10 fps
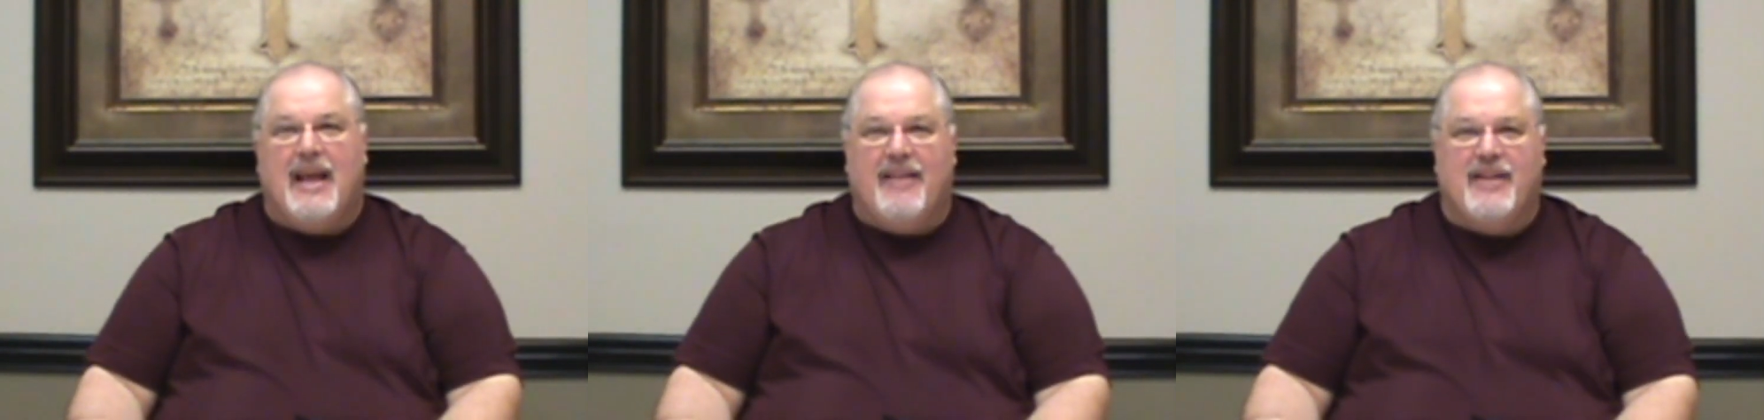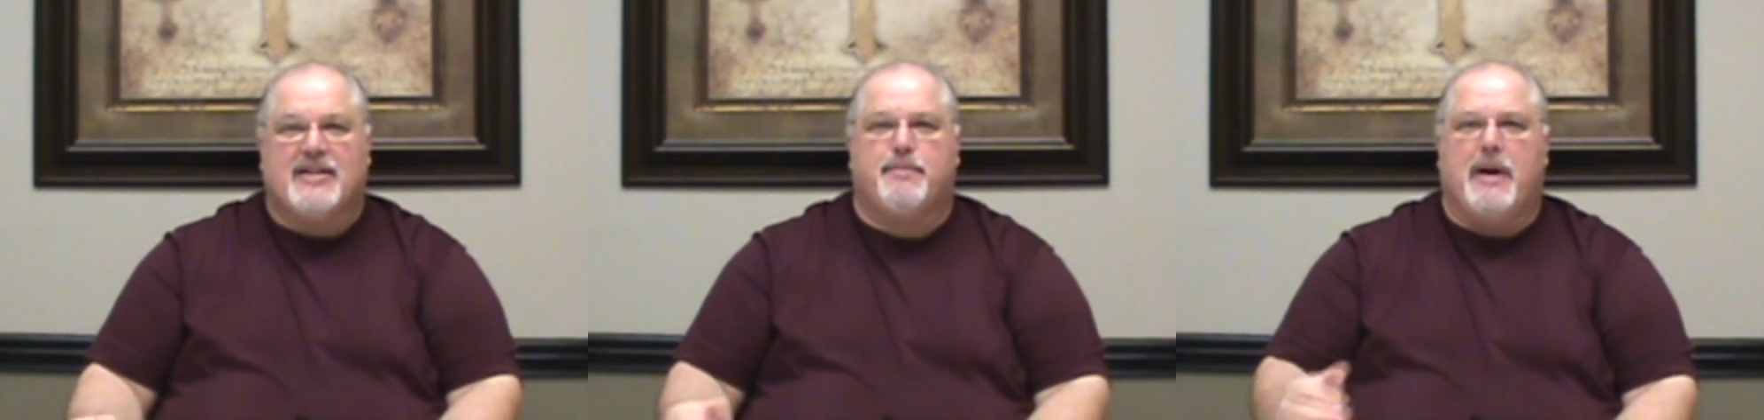And
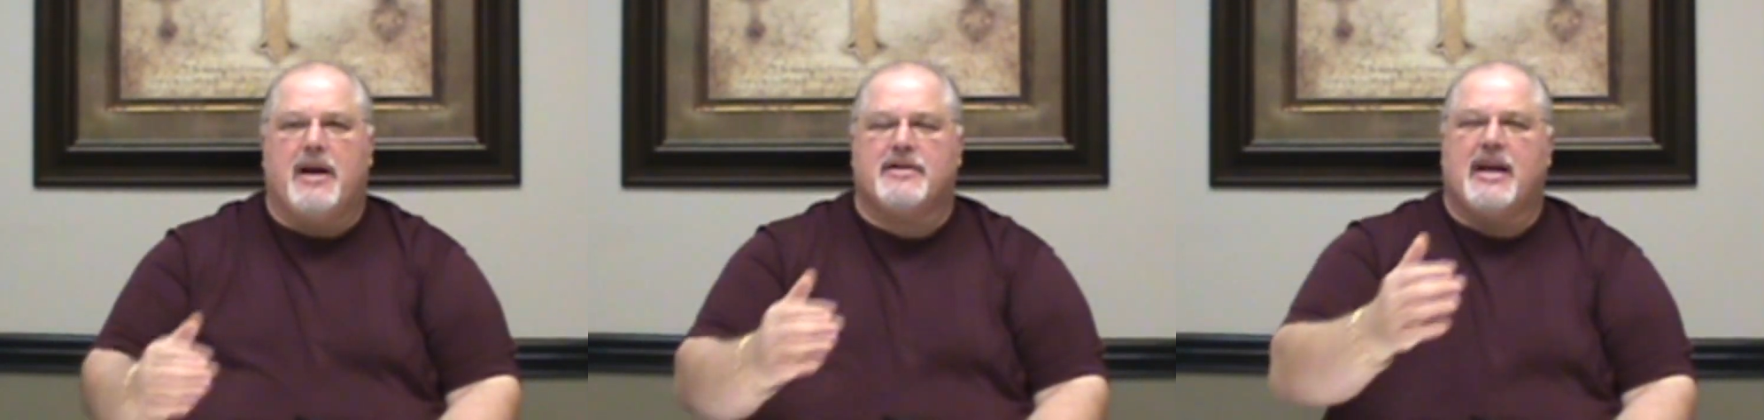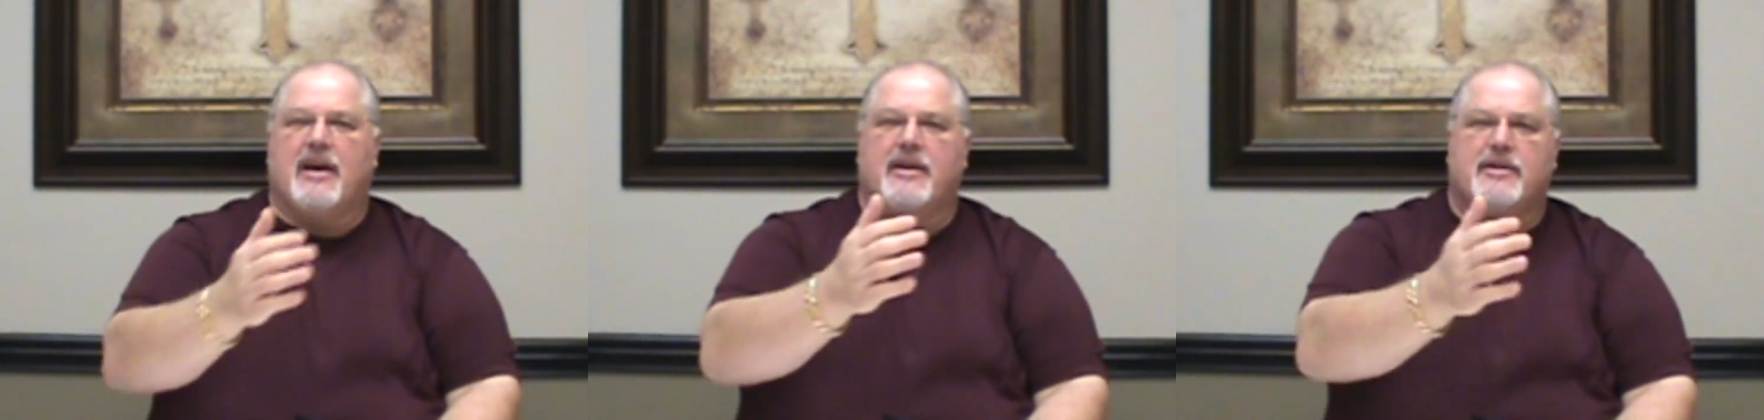this bears
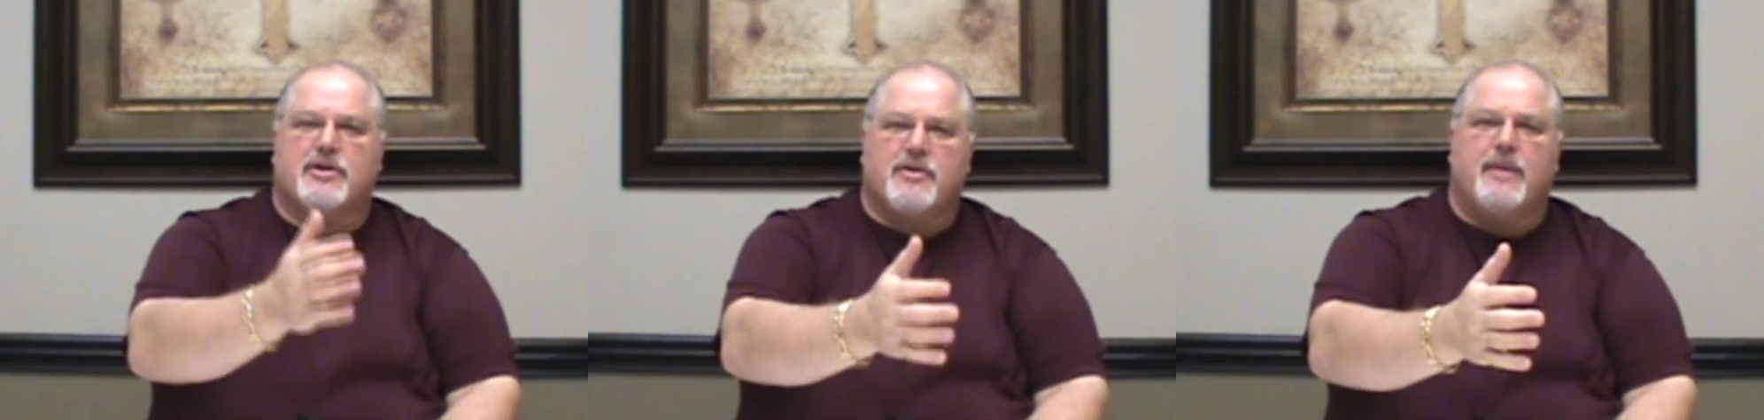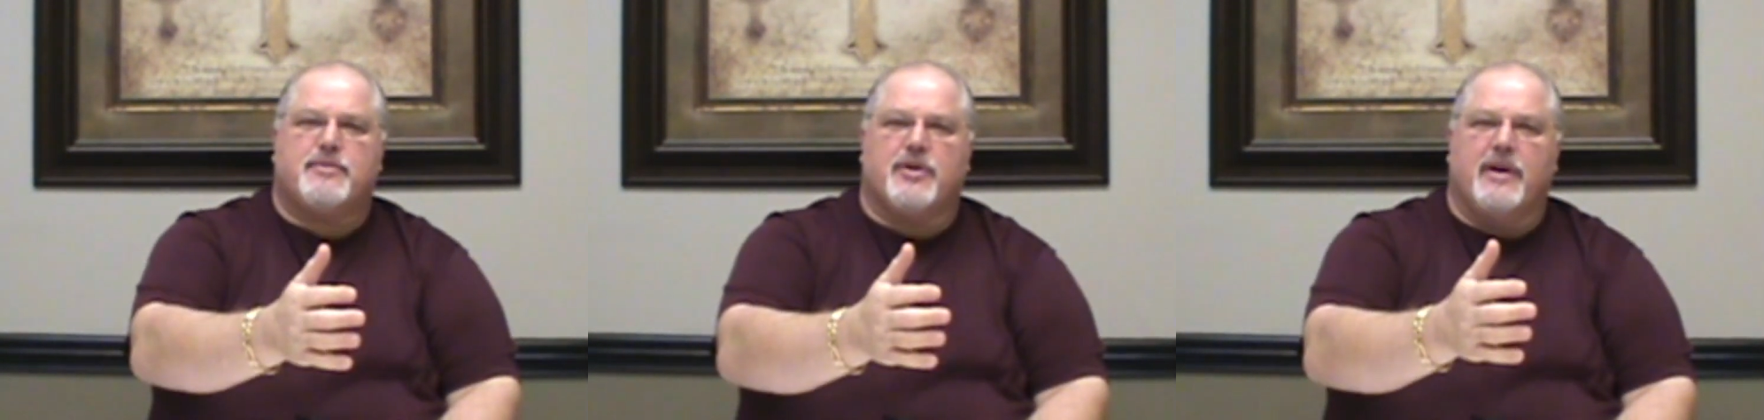out in
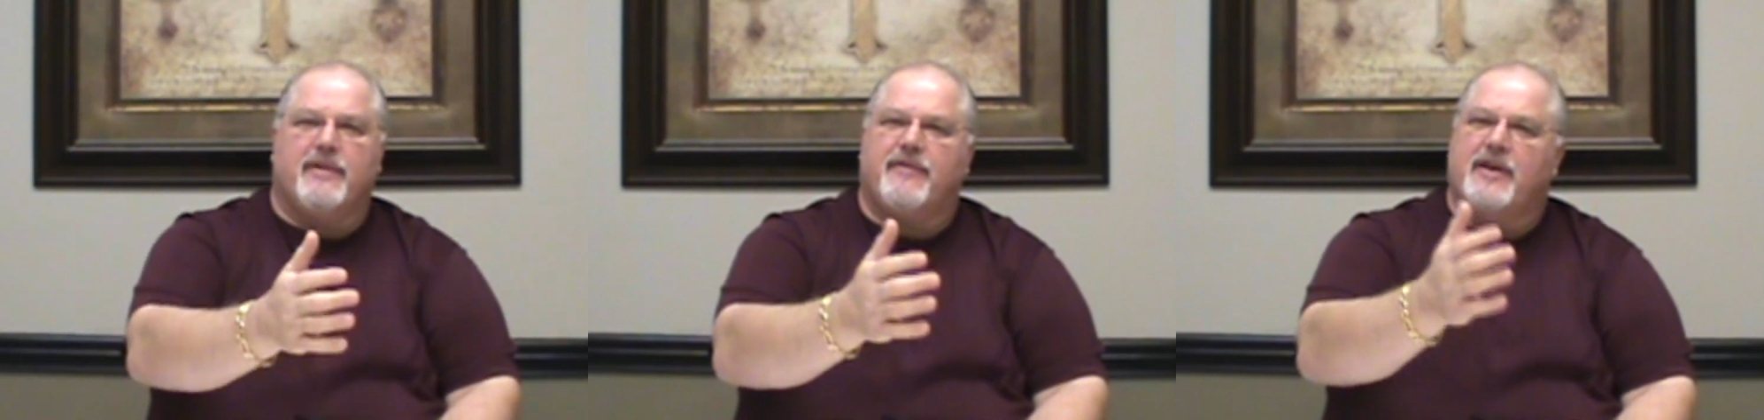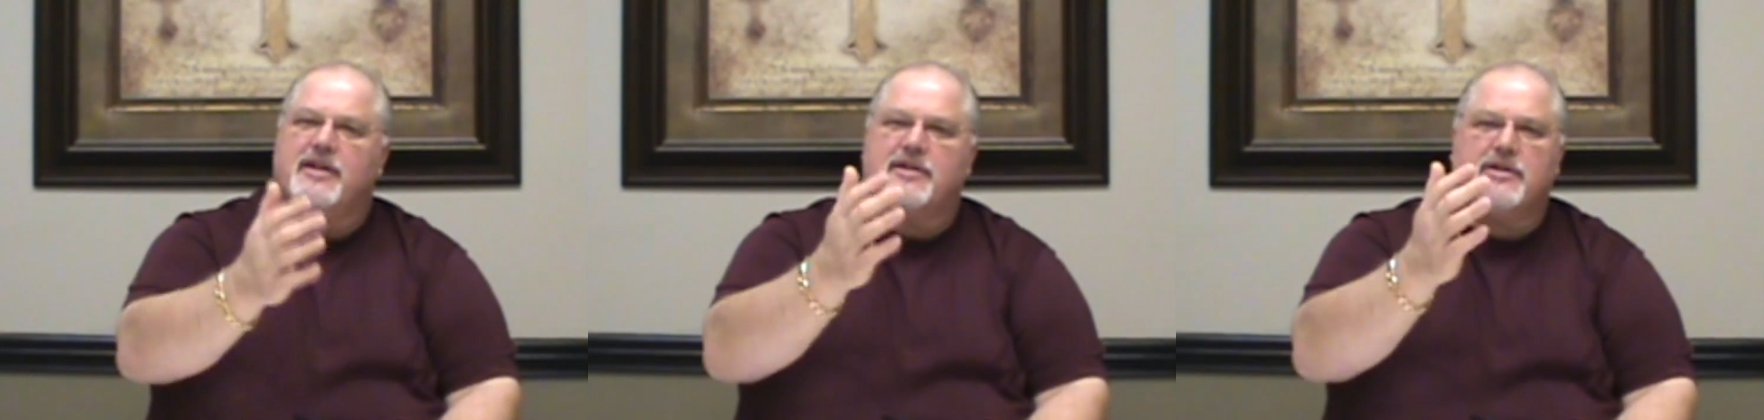Scripture in
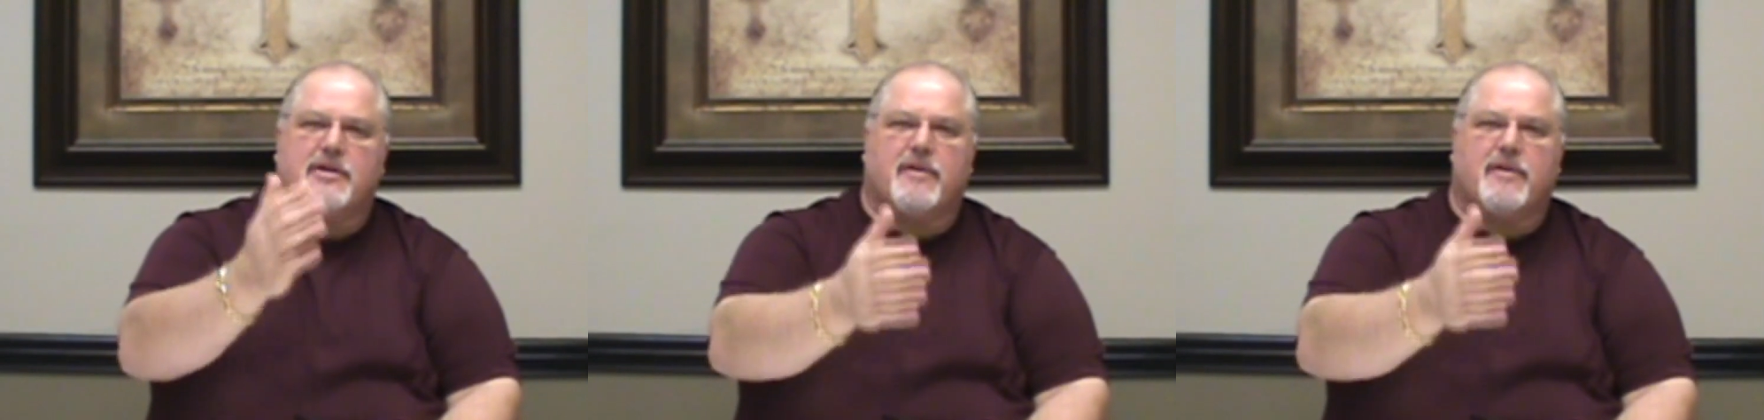Ephesians